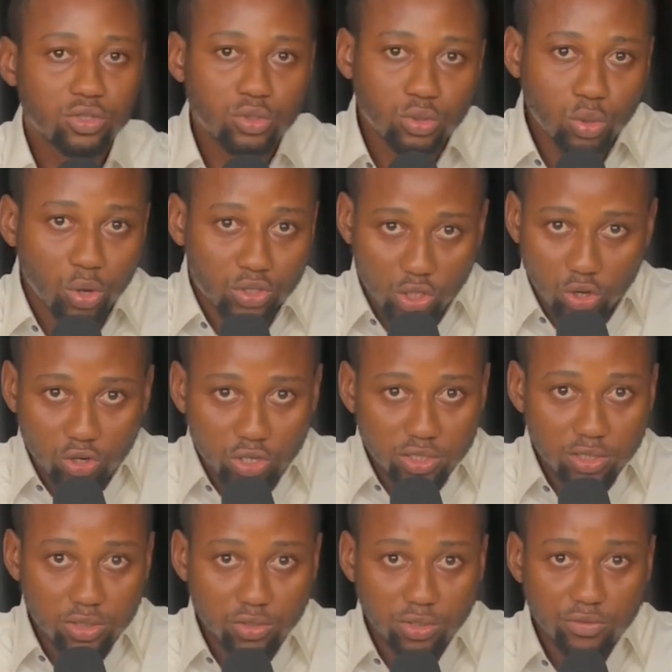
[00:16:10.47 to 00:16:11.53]
turn on
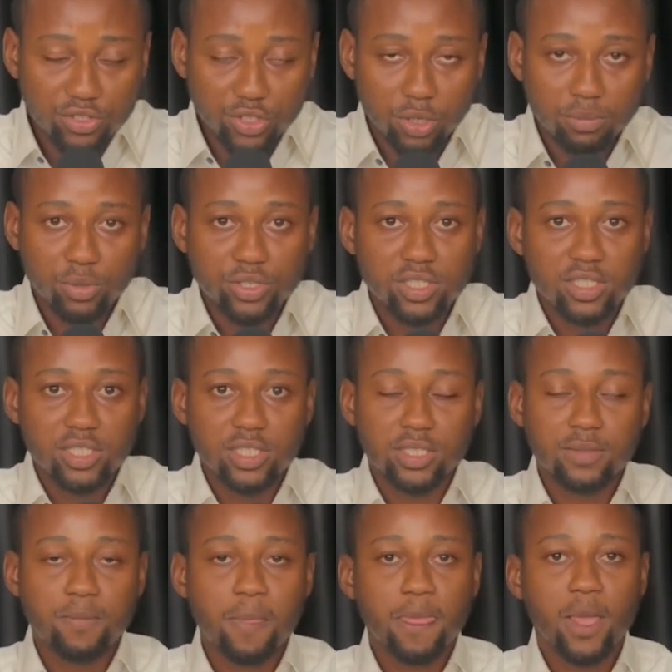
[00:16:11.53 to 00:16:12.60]
the notification
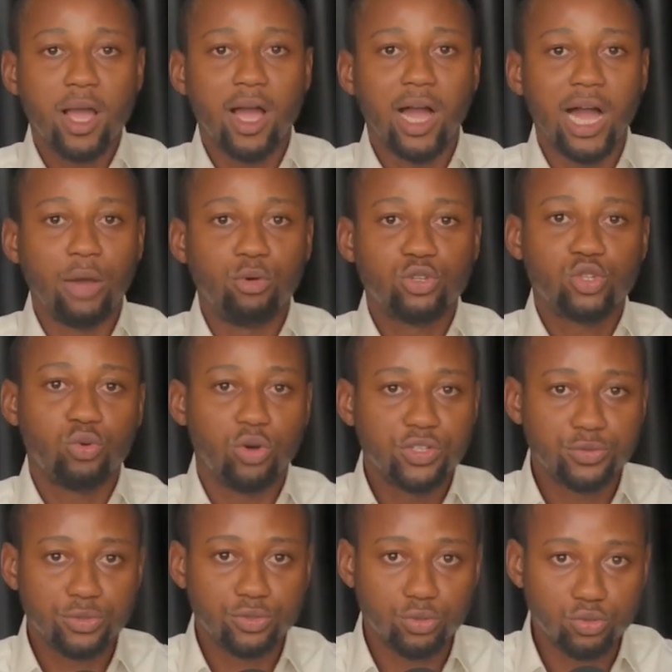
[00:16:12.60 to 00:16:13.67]
button. We also
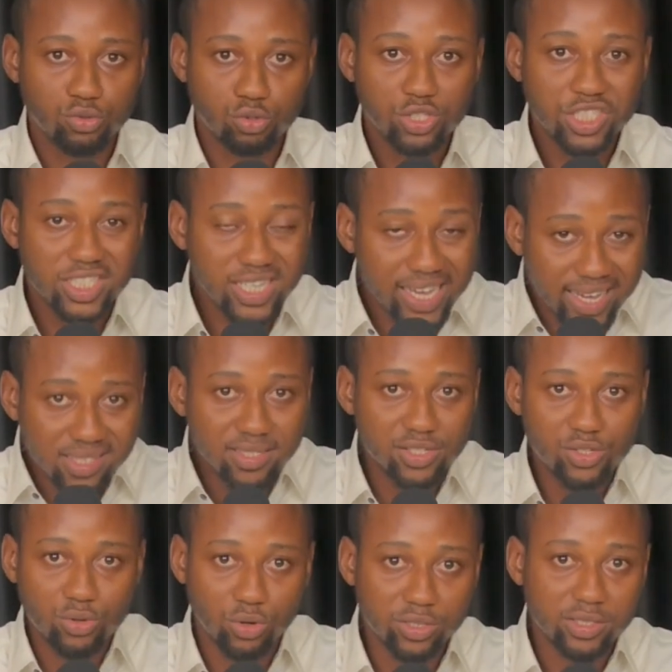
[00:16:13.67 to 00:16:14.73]
want you to share
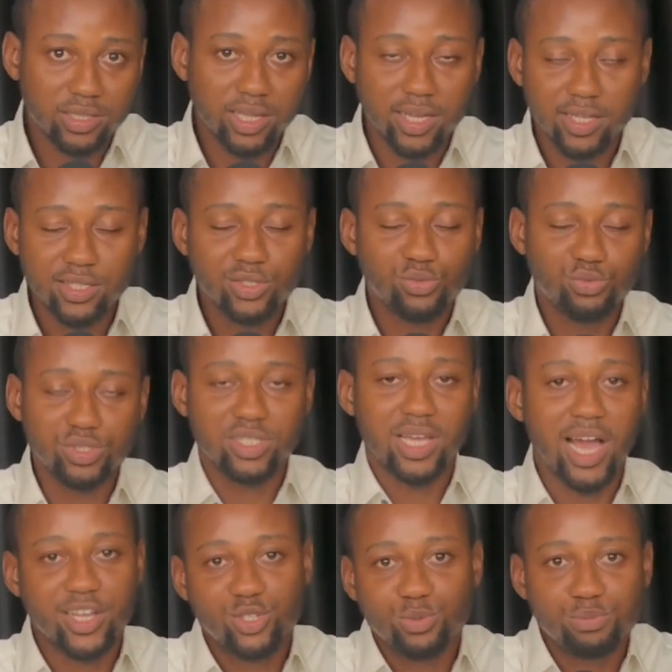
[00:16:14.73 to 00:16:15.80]
this content with
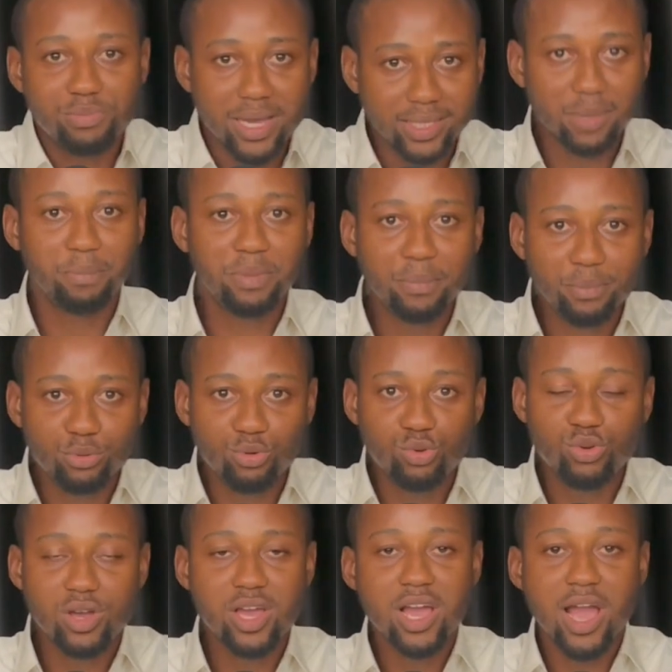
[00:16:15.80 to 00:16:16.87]
as many
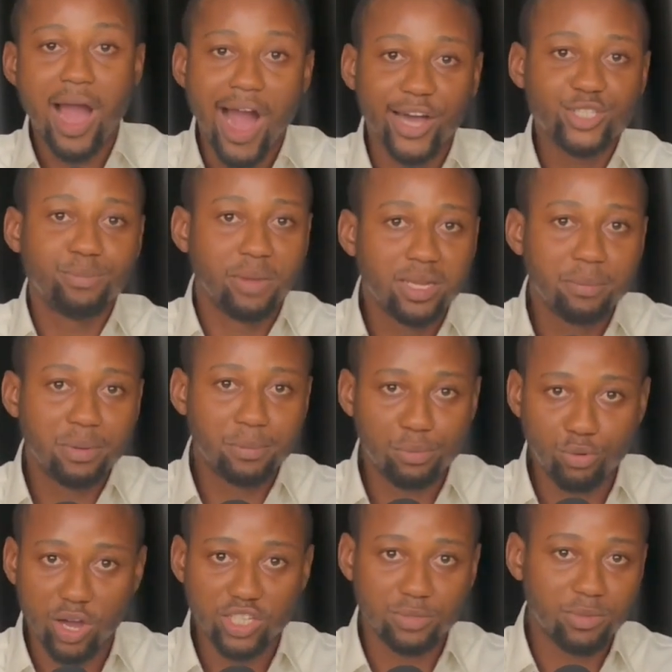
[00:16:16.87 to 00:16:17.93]
people as
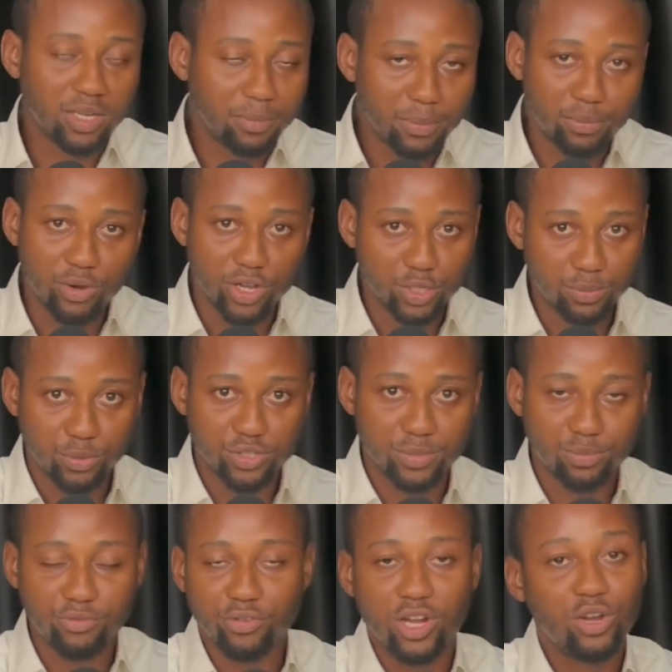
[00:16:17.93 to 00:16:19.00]

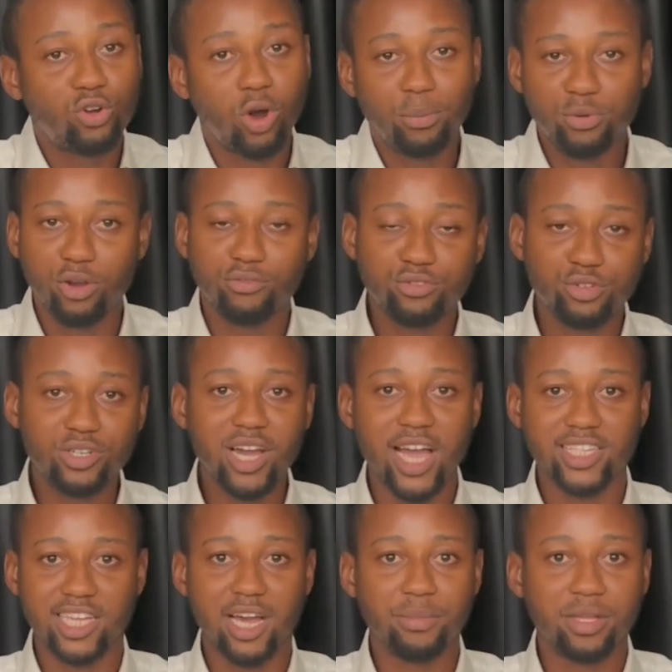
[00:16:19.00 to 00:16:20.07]
possible. For a couple of you
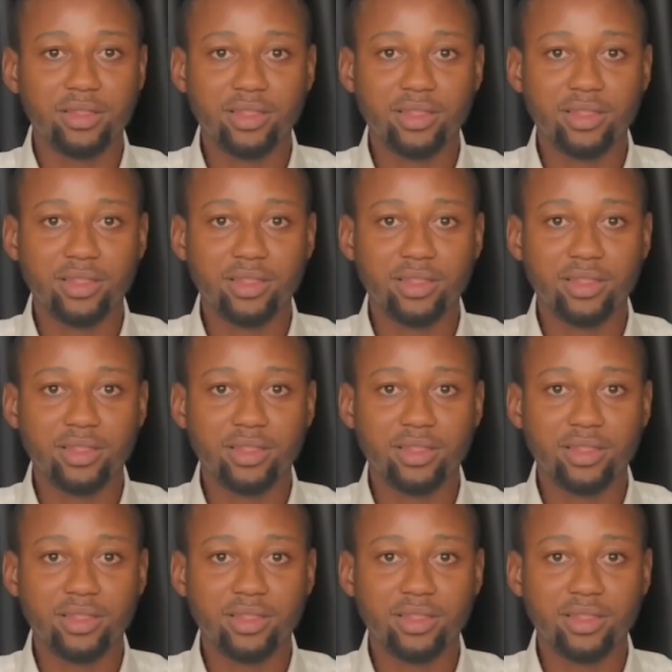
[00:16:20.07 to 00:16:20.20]
guys that have been